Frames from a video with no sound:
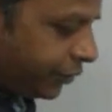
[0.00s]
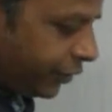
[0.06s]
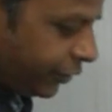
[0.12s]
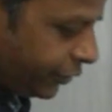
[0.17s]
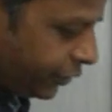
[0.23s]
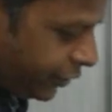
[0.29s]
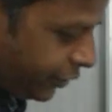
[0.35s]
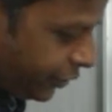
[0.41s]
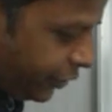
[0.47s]

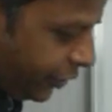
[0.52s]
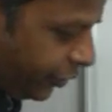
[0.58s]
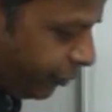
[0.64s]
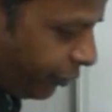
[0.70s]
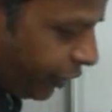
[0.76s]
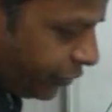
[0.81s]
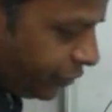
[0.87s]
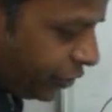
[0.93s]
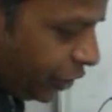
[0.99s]
the 3
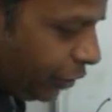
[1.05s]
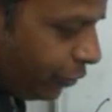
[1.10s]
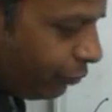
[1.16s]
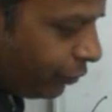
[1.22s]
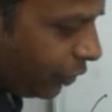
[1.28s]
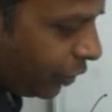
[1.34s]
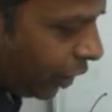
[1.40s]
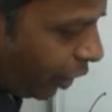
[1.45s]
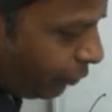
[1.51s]
months, you
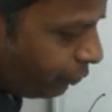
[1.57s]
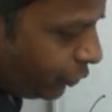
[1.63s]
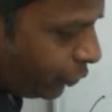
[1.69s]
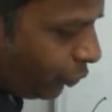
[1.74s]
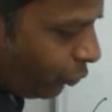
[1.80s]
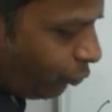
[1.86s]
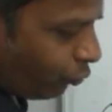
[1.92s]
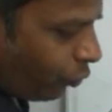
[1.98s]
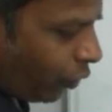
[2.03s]
will come to
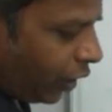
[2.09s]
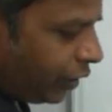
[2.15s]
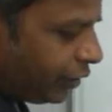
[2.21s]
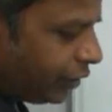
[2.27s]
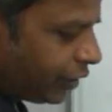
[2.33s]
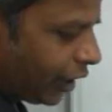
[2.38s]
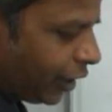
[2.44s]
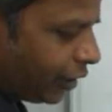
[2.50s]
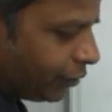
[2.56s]
the
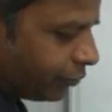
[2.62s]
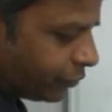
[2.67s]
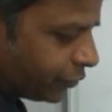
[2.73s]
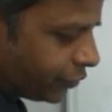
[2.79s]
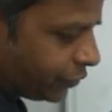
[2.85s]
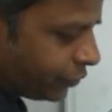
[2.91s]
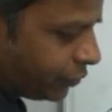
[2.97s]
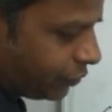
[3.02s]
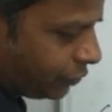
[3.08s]
1
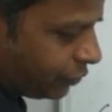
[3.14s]
times